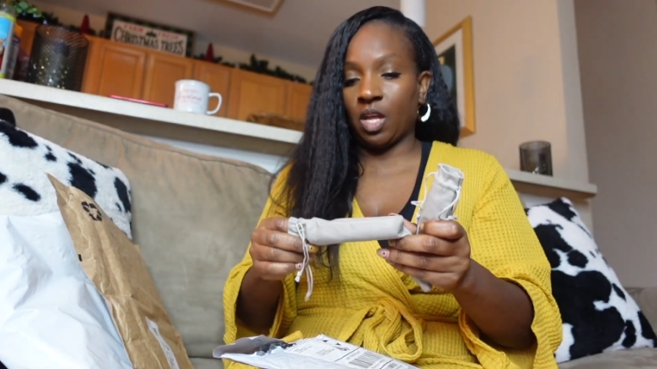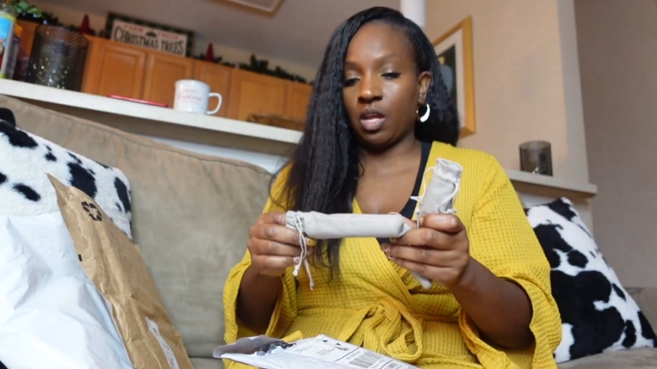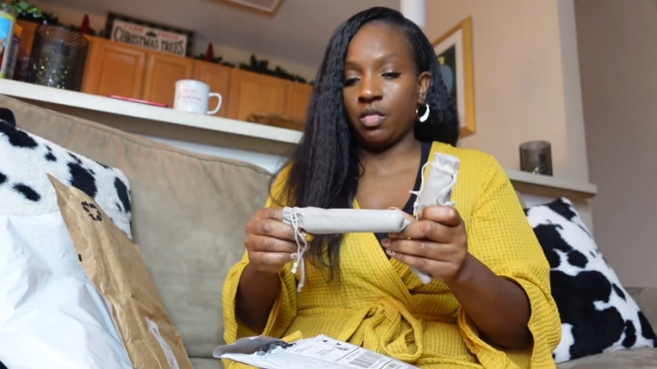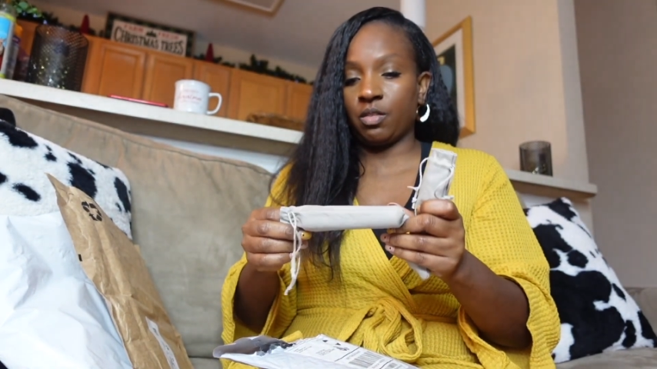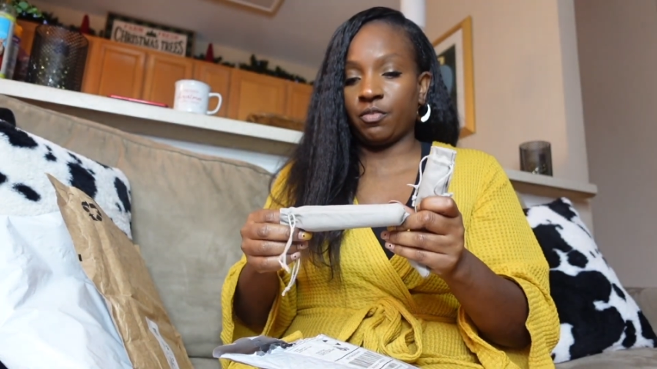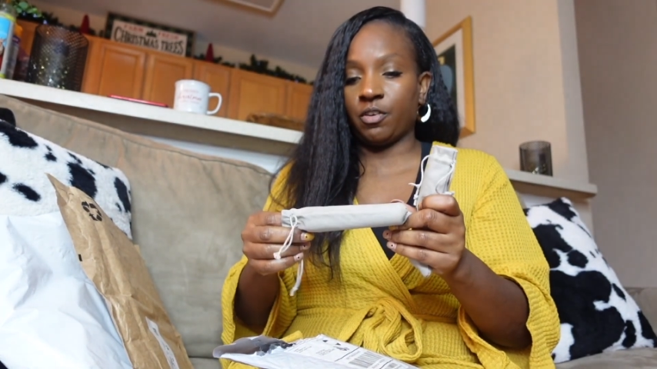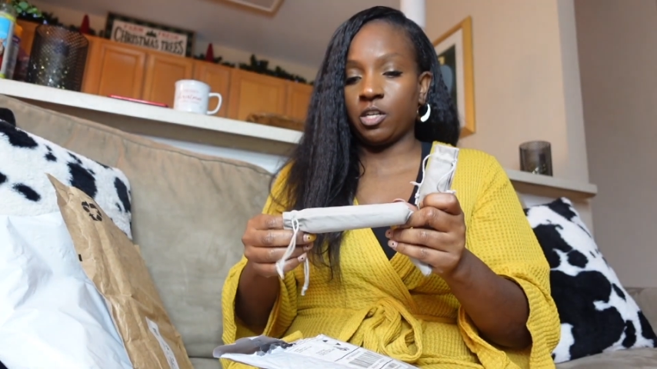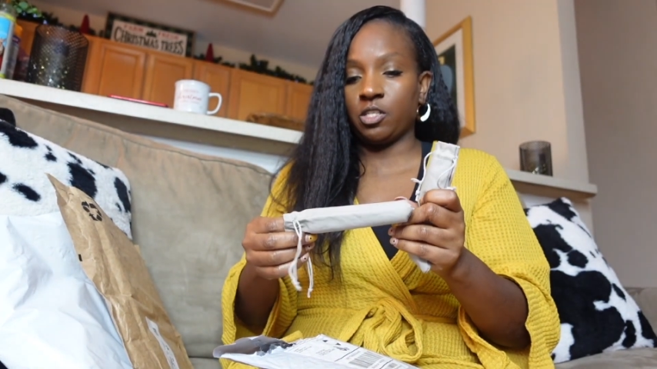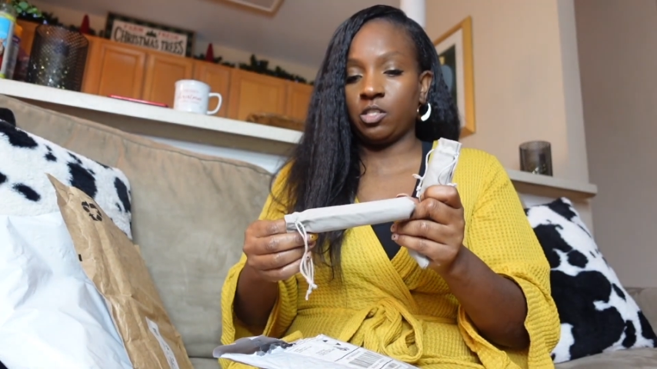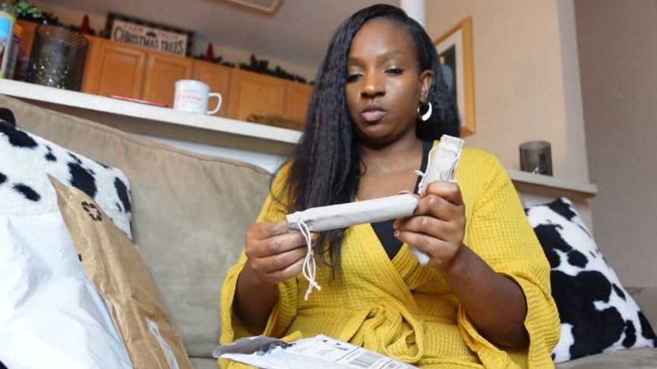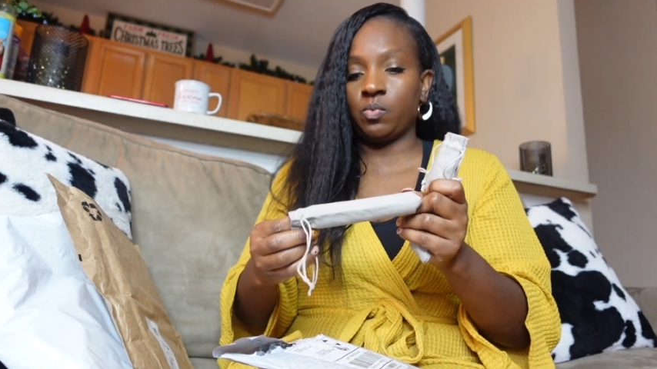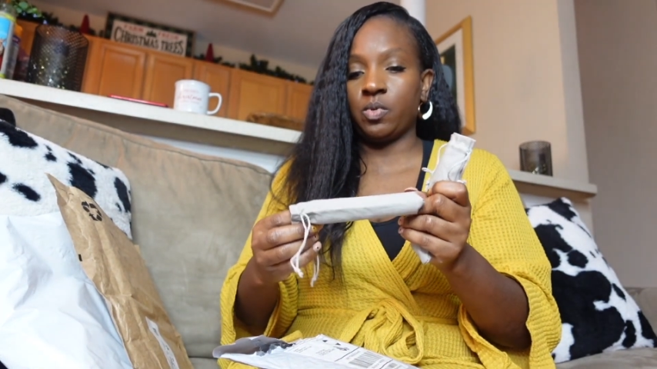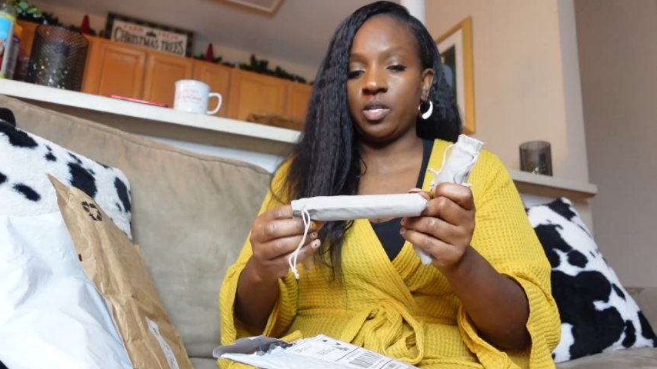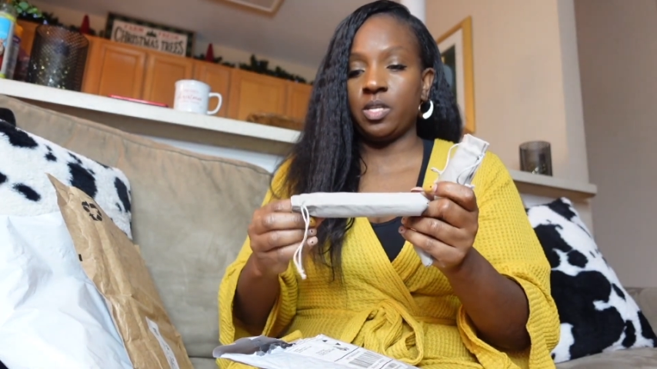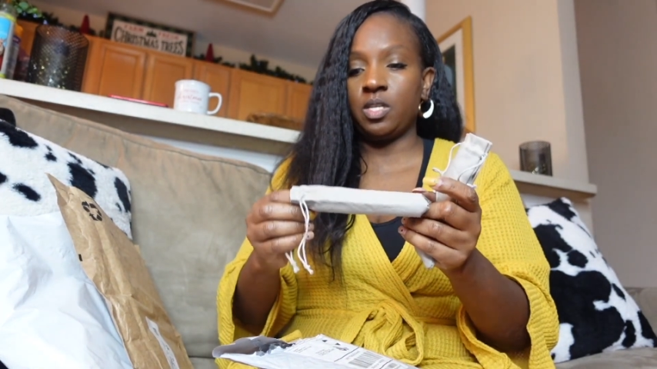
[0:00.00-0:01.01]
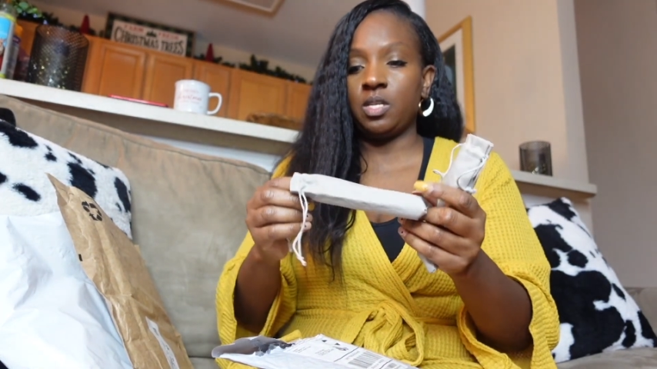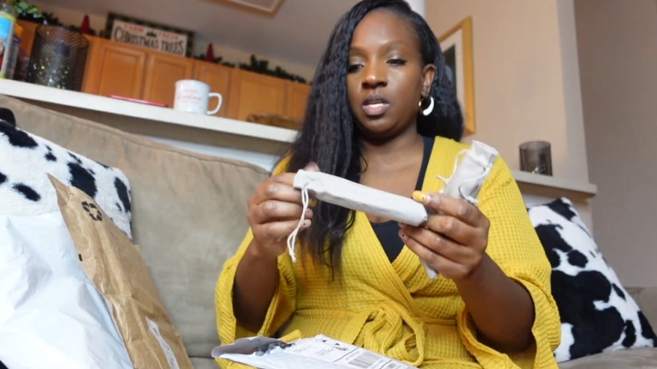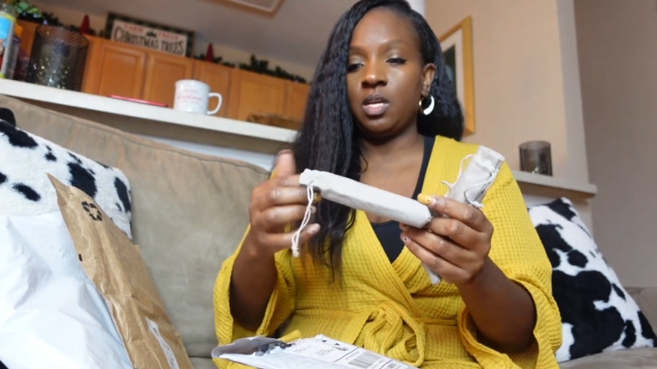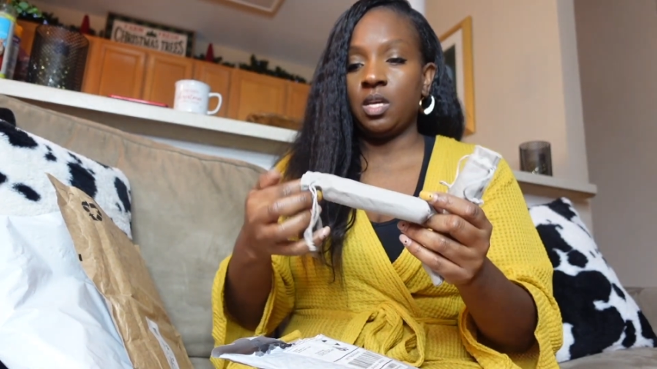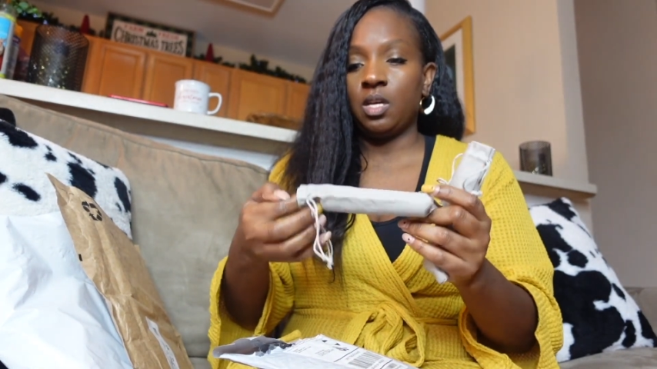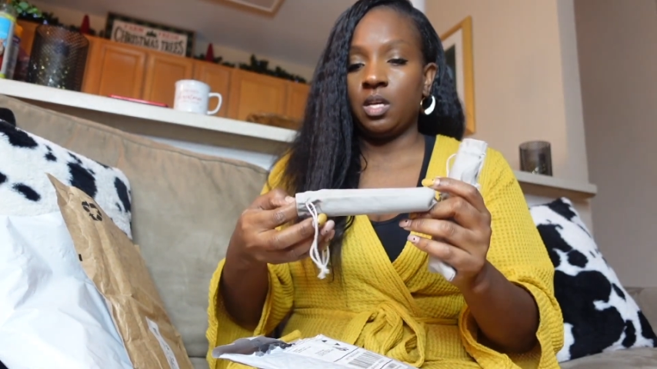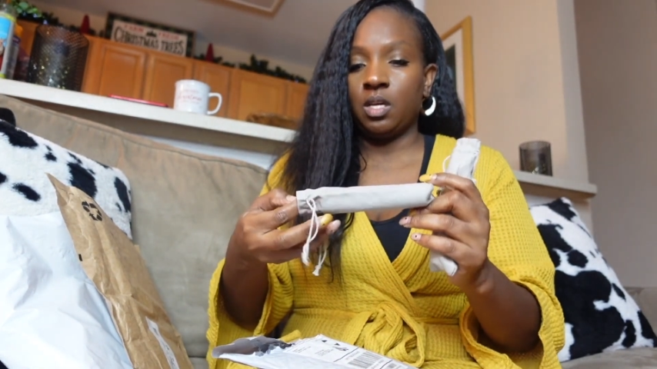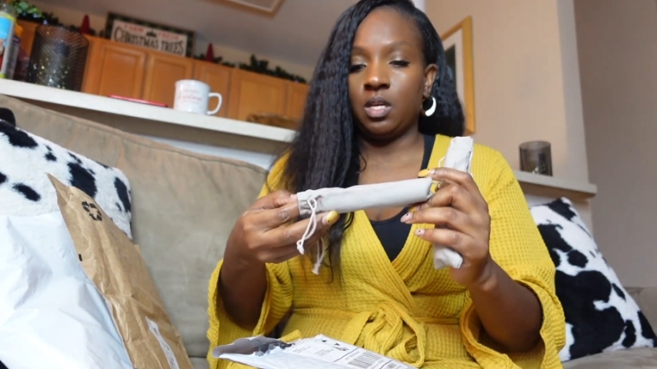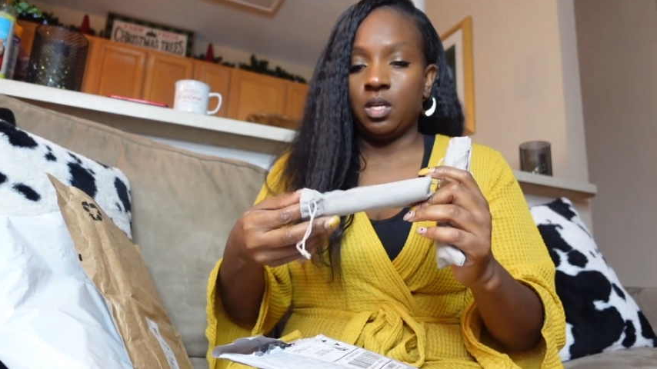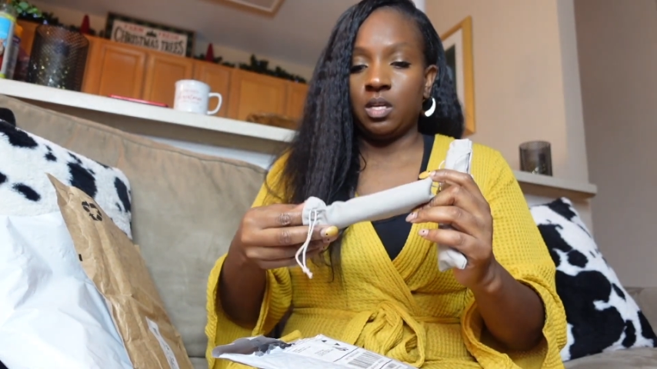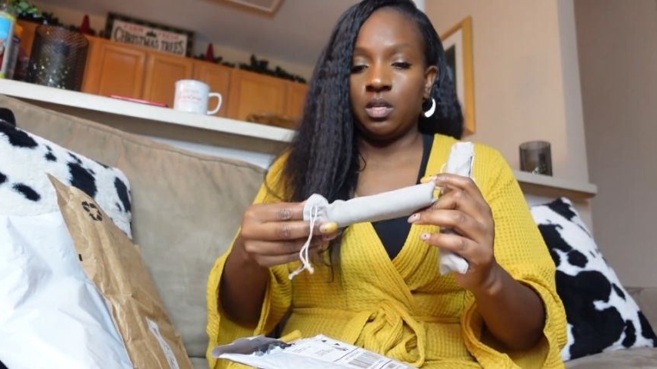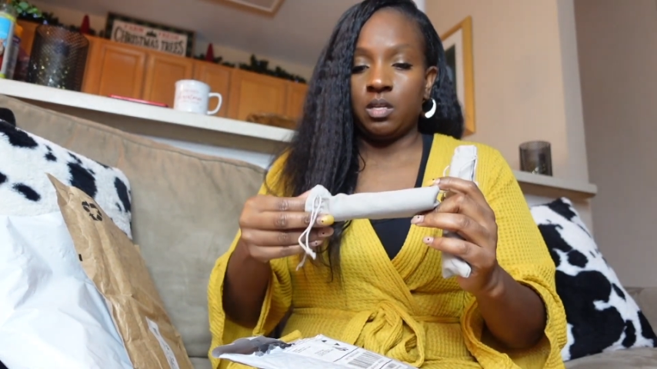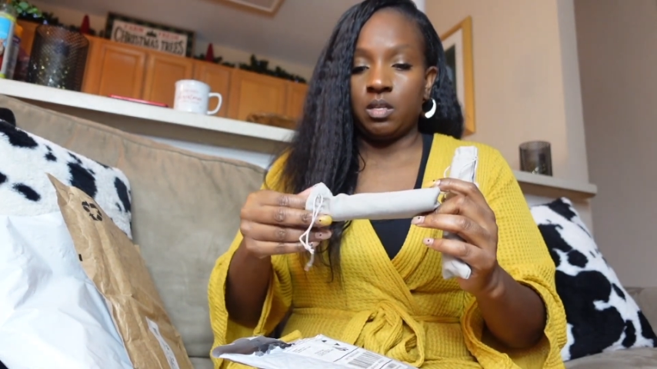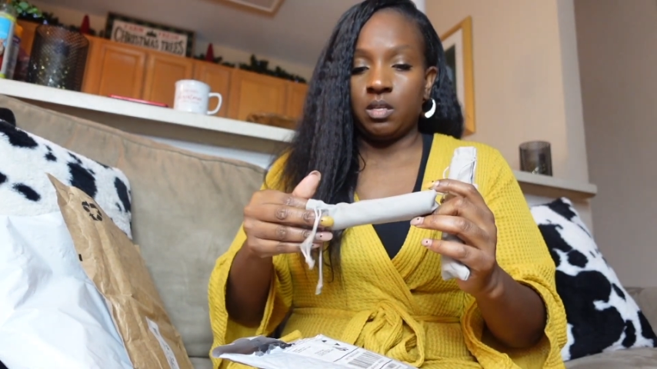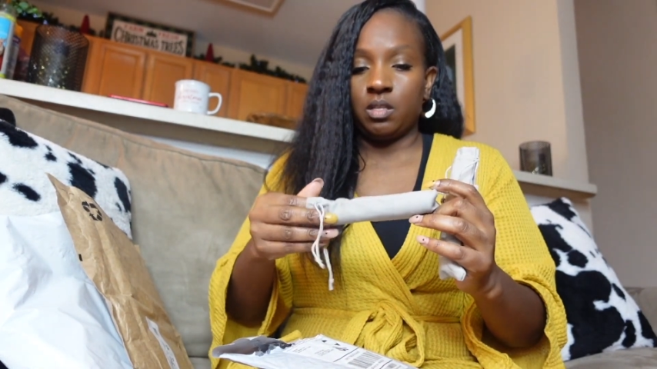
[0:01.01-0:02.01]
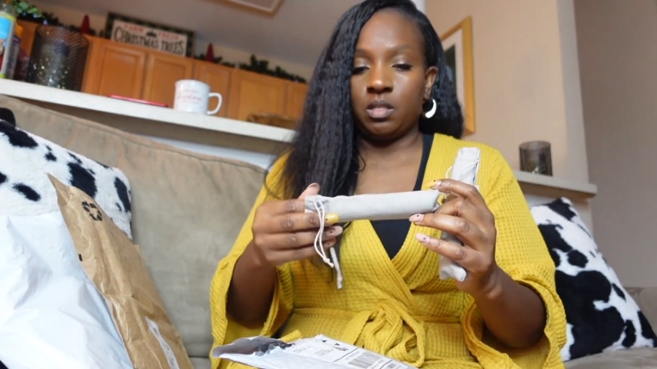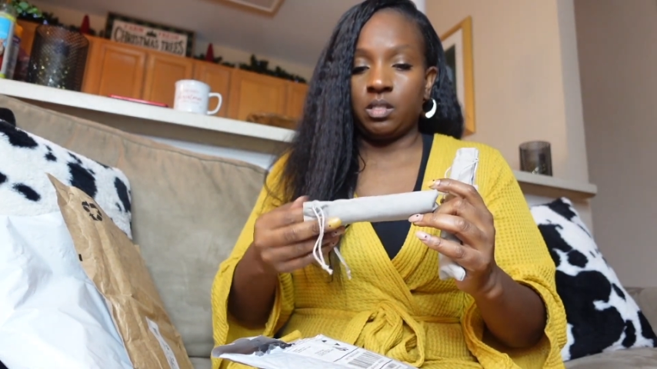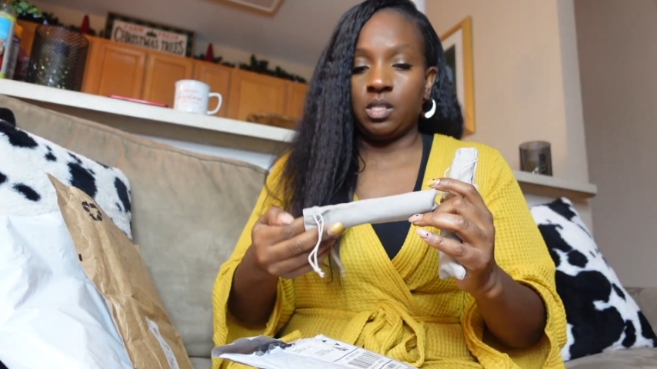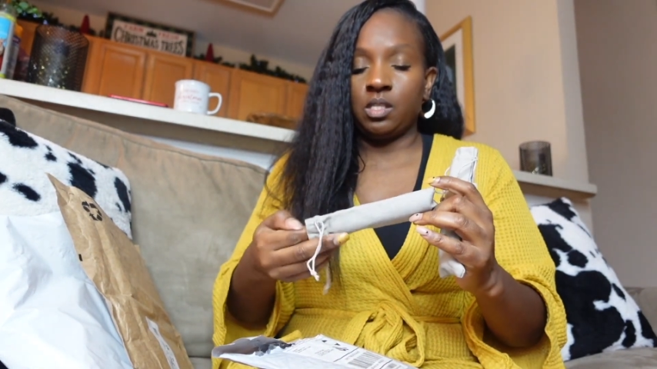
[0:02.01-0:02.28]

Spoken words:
And the first one, this